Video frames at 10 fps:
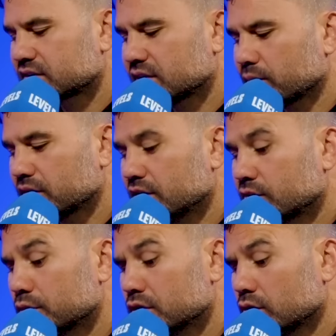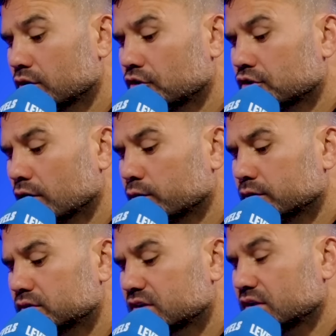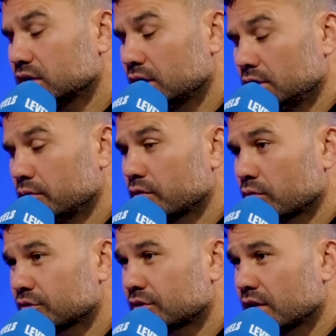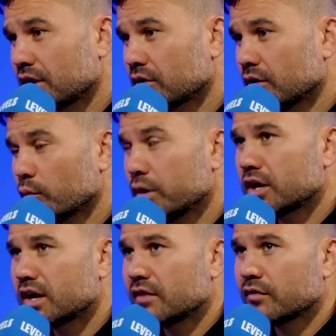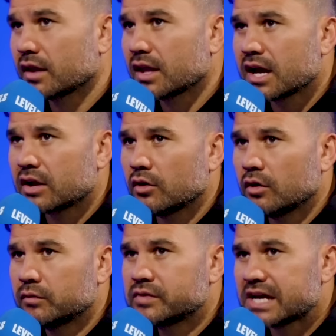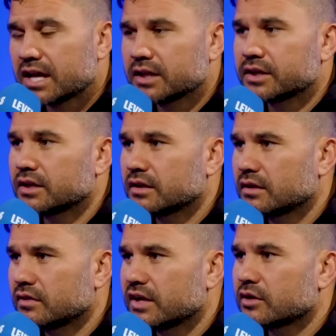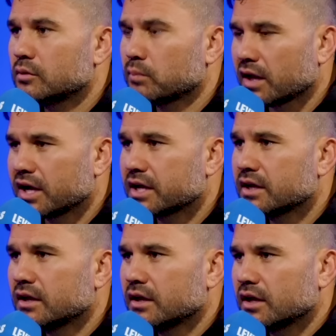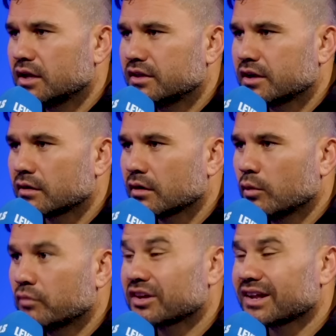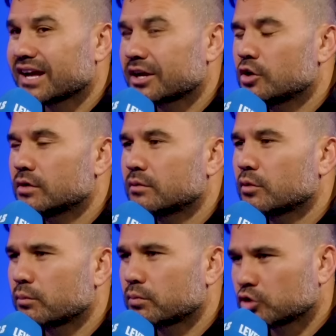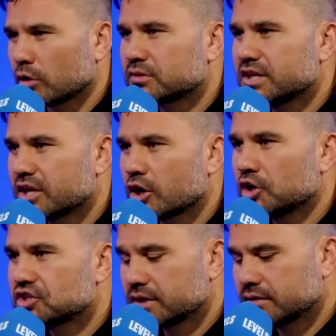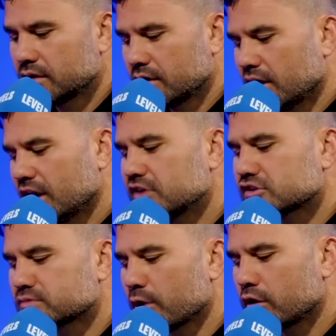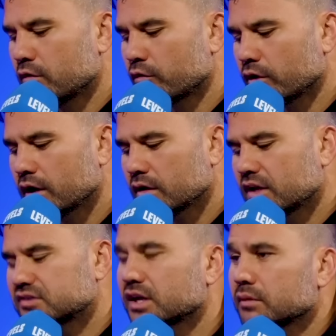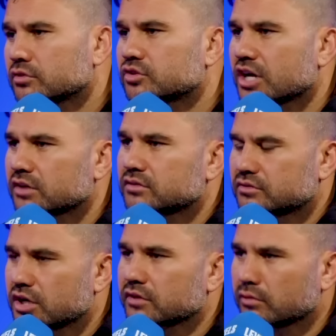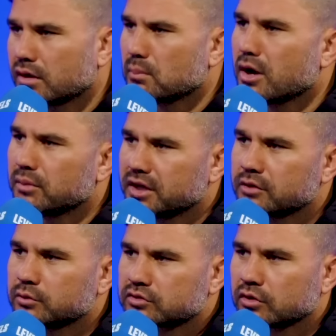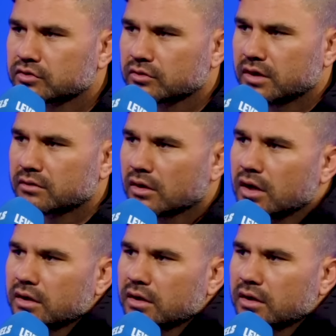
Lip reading: couple of years, when you look at the Dolphins, clearly with the roster that they got, we don't have a lack of talent that could play in the NRL. We've got a lack of top-tier coaching. Man. Here's a smoky for you. His name was chucked around. Mel Meninga was tossed around, right?